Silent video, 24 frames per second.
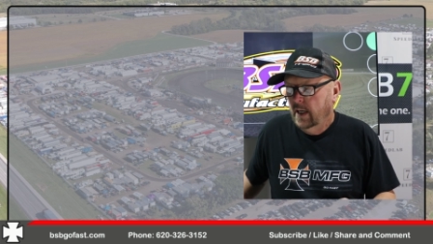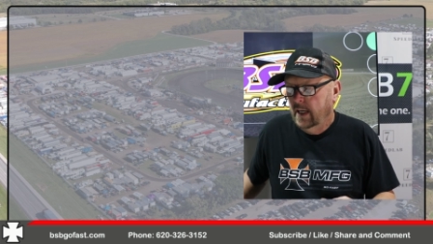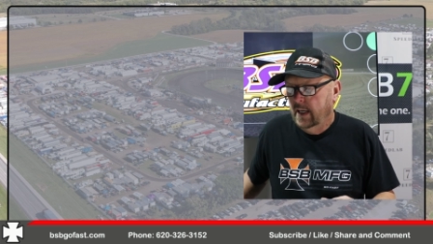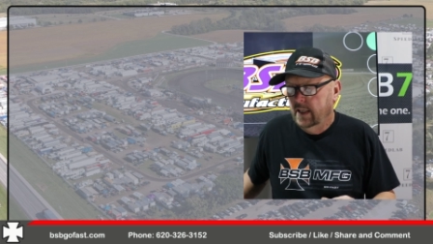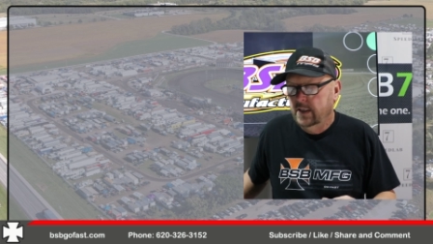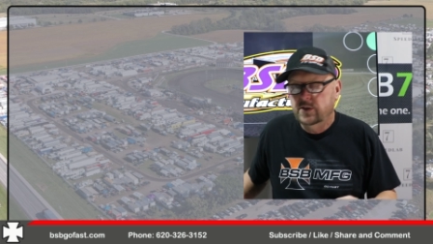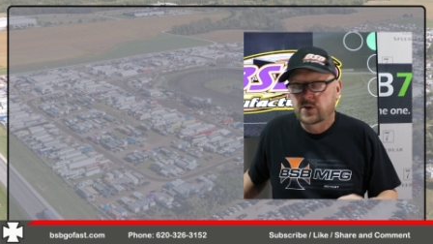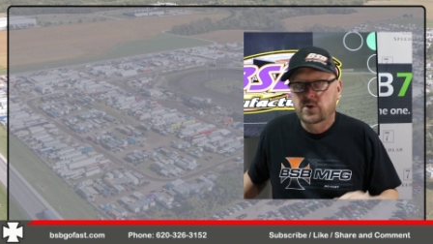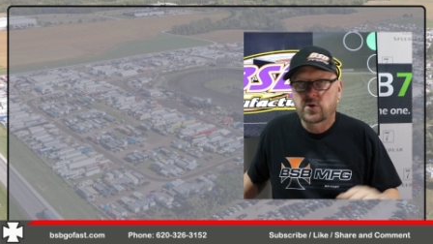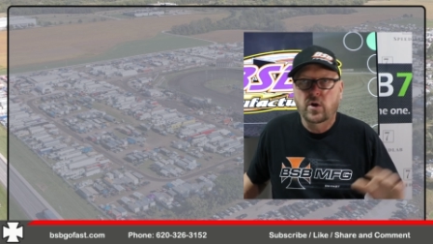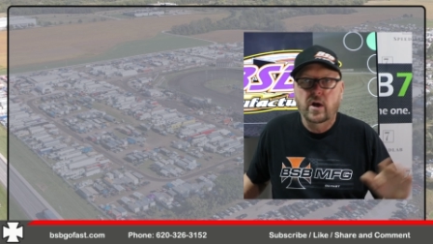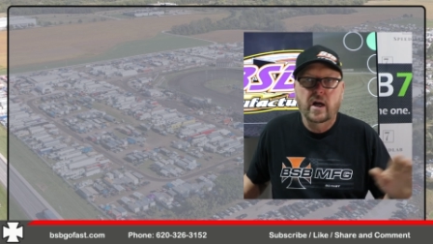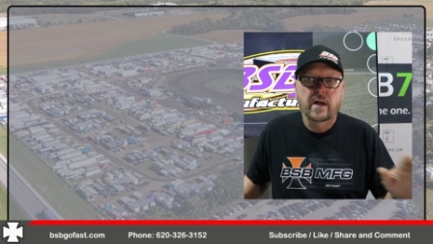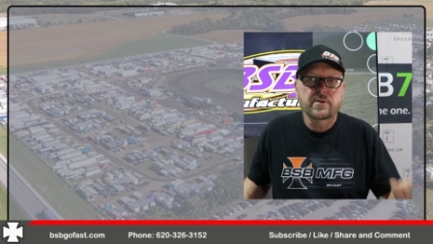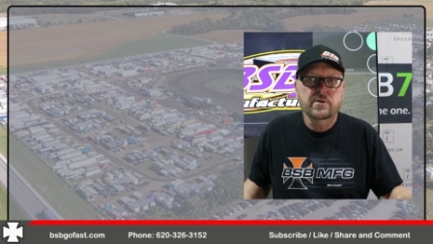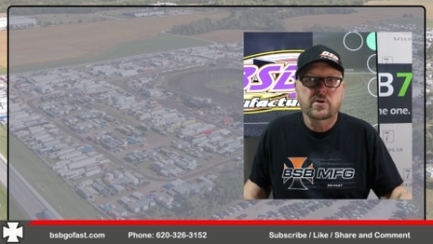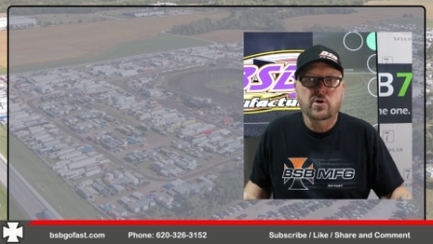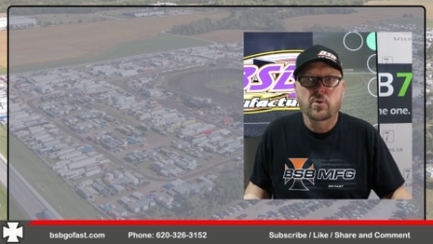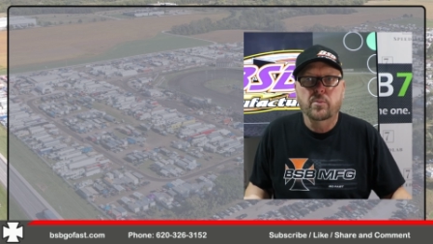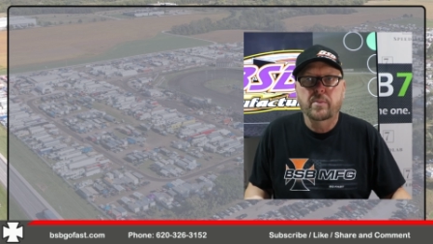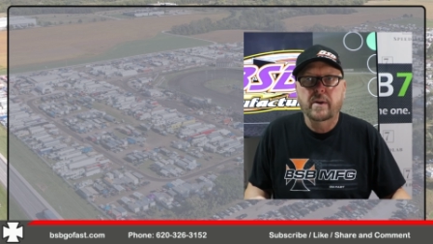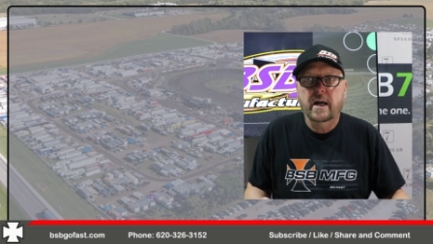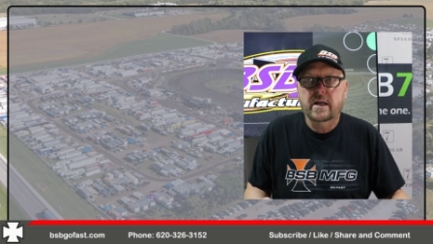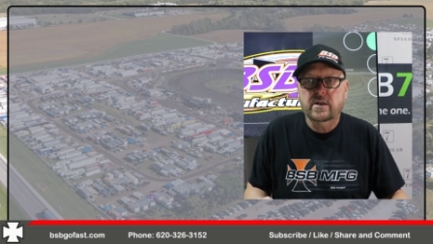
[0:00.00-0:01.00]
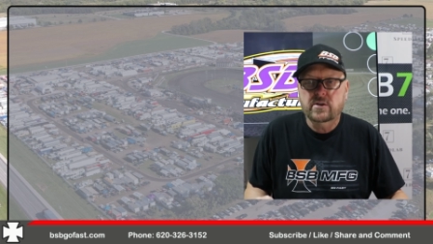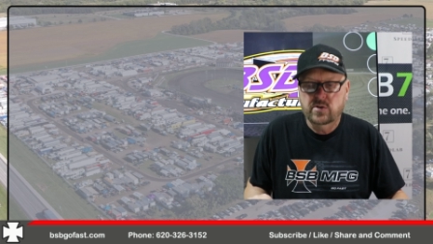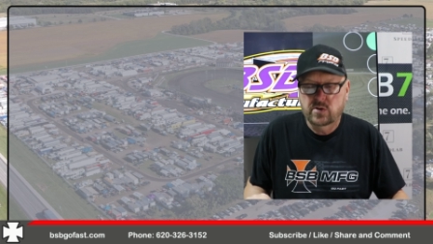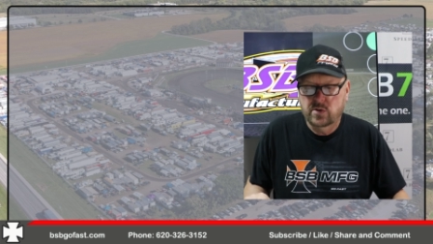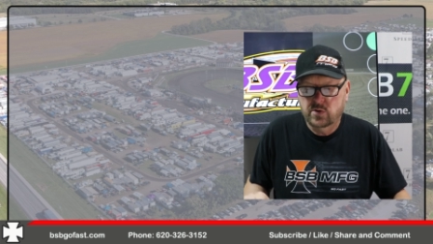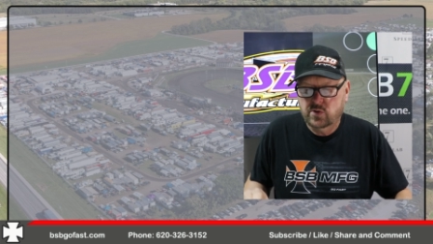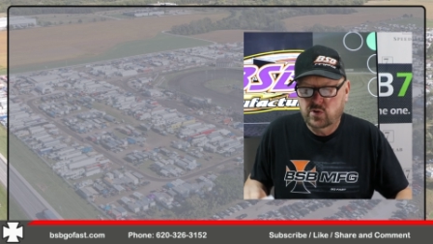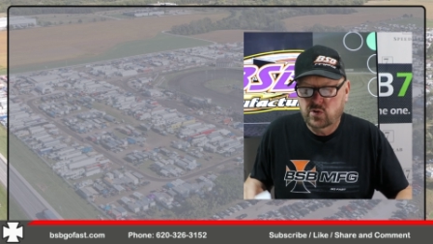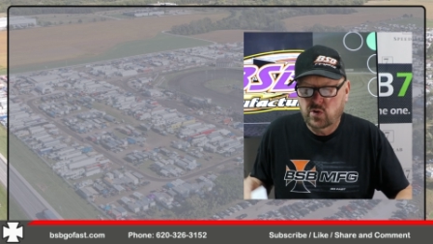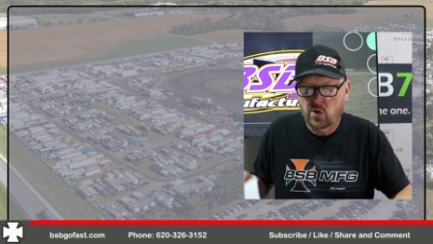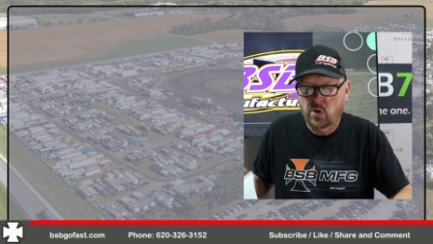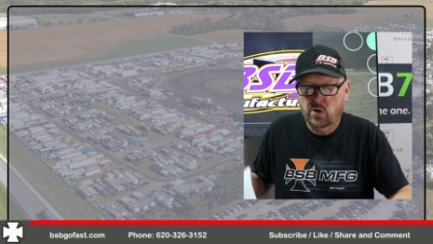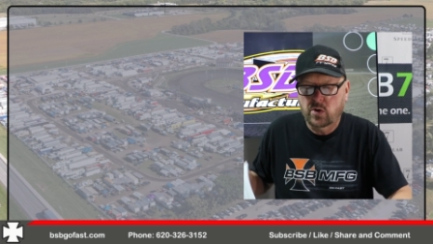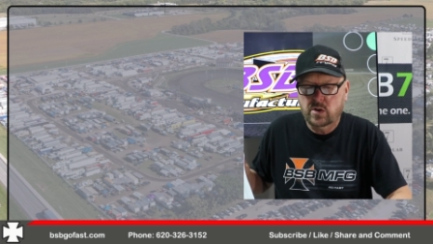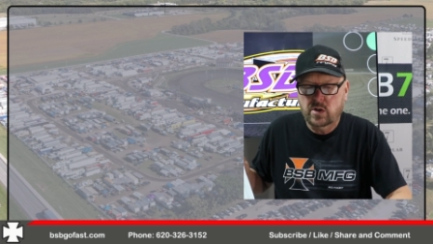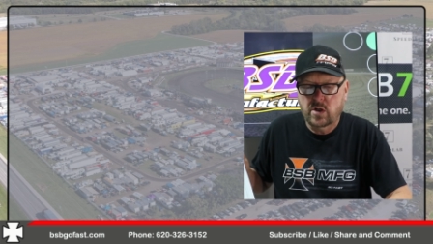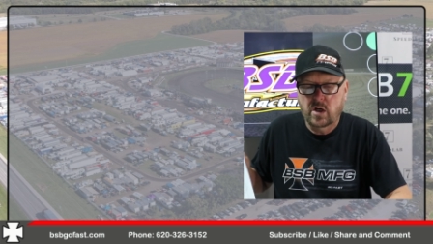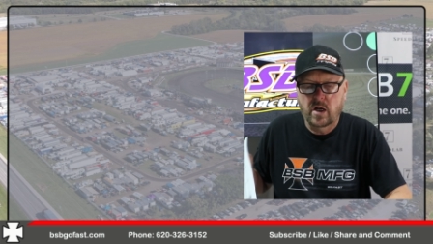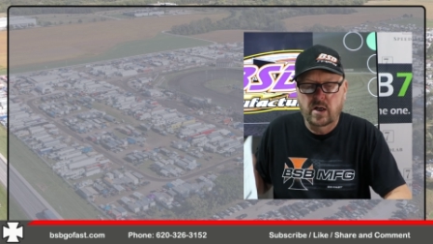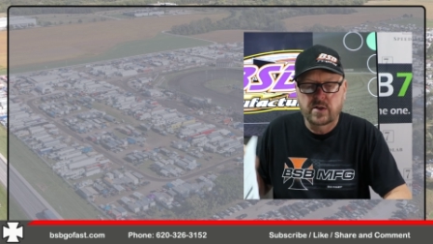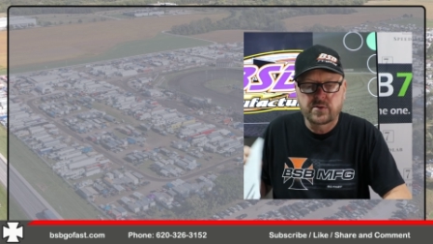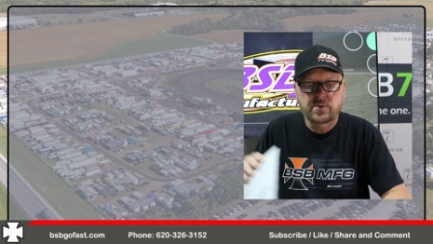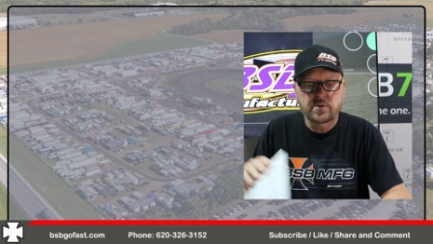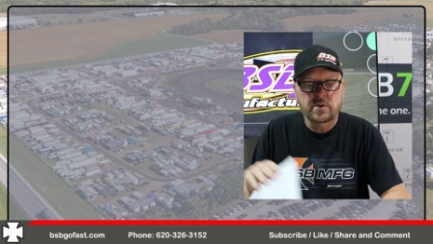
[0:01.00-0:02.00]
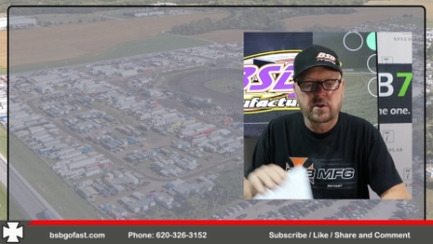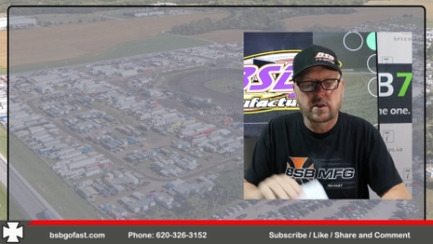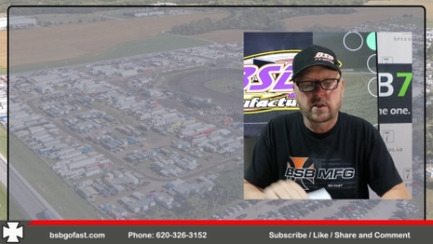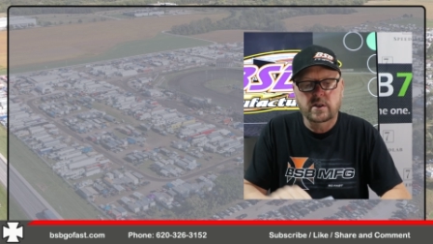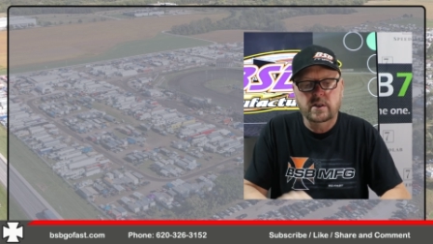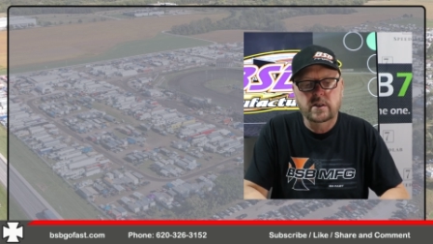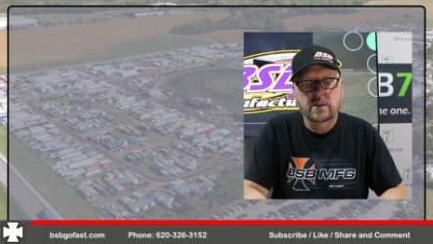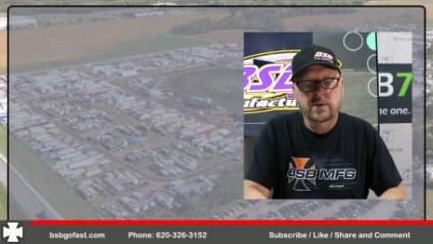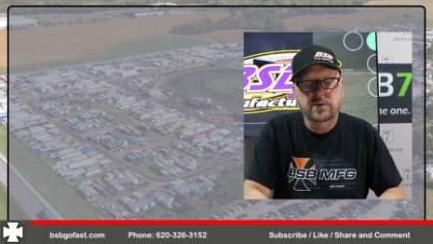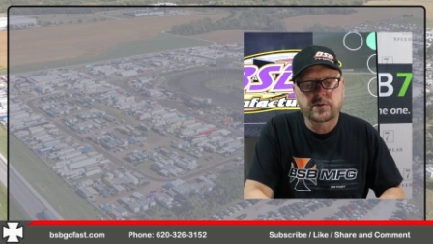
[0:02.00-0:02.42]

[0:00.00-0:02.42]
and you don't have to go back to the chart constantly